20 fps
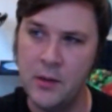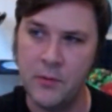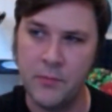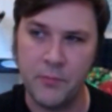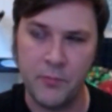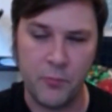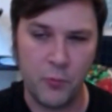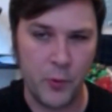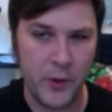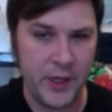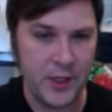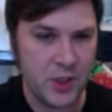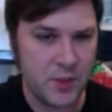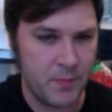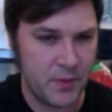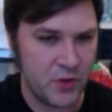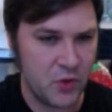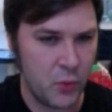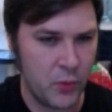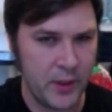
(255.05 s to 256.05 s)
reach
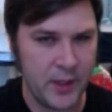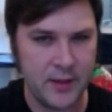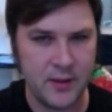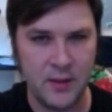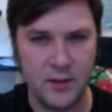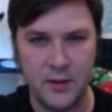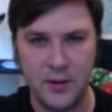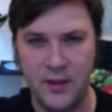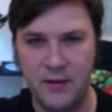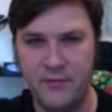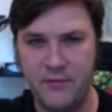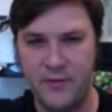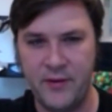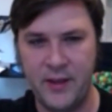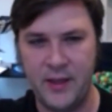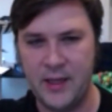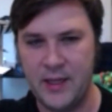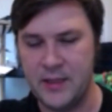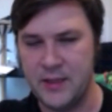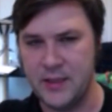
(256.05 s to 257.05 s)
between the
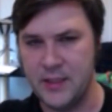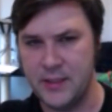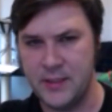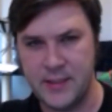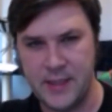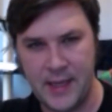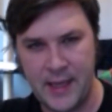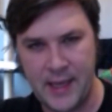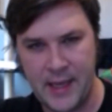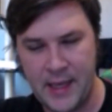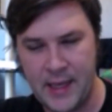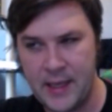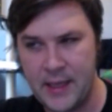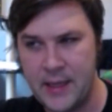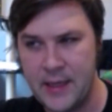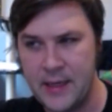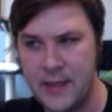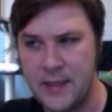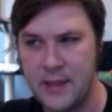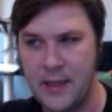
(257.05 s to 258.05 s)
living and the
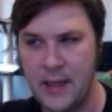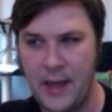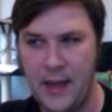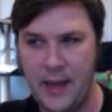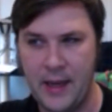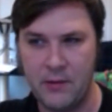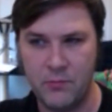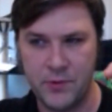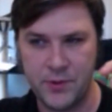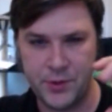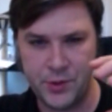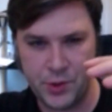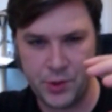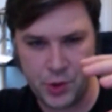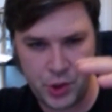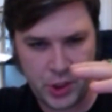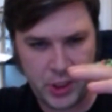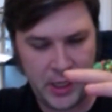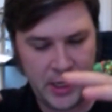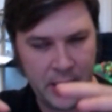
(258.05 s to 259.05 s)
dead and was
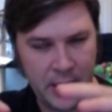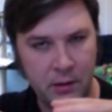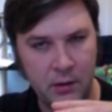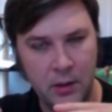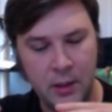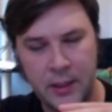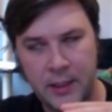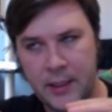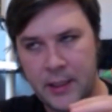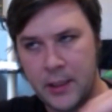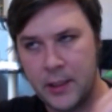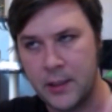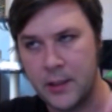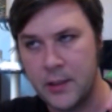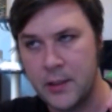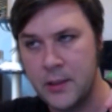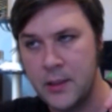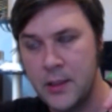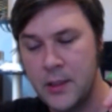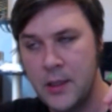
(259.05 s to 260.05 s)

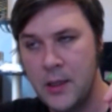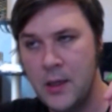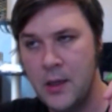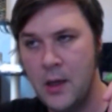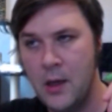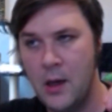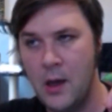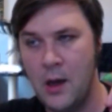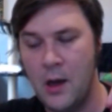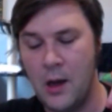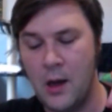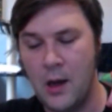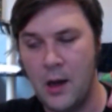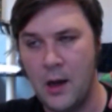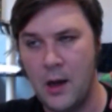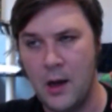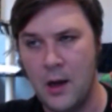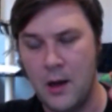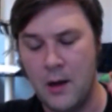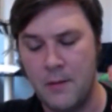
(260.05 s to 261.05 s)
channeling
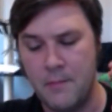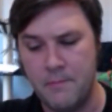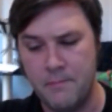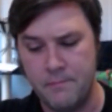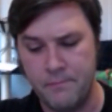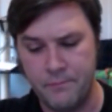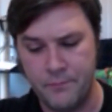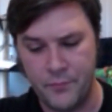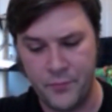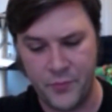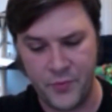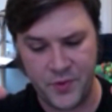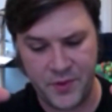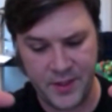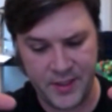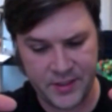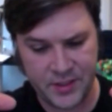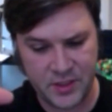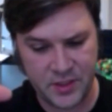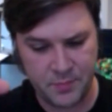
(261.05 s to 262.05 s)

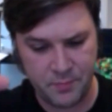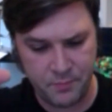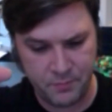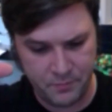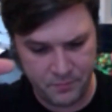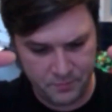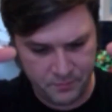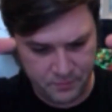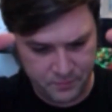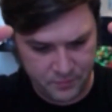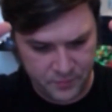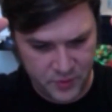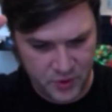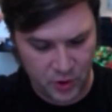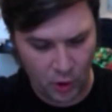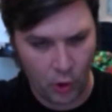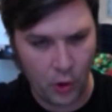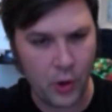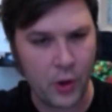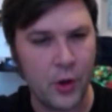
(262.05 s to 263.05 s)
this
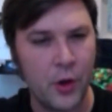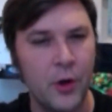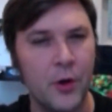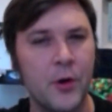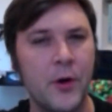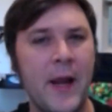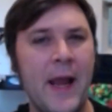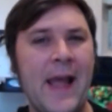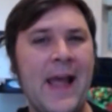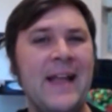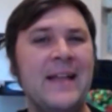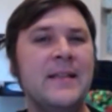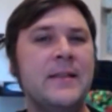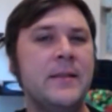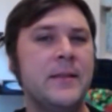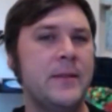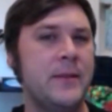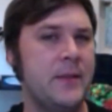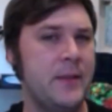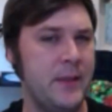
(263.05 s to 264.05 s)
darker
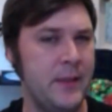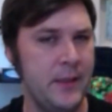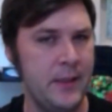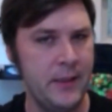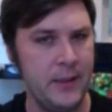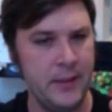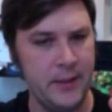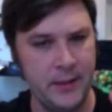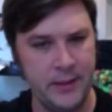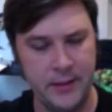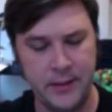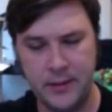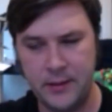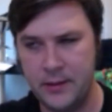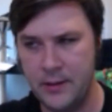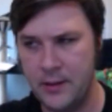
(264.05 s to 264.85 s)
entity.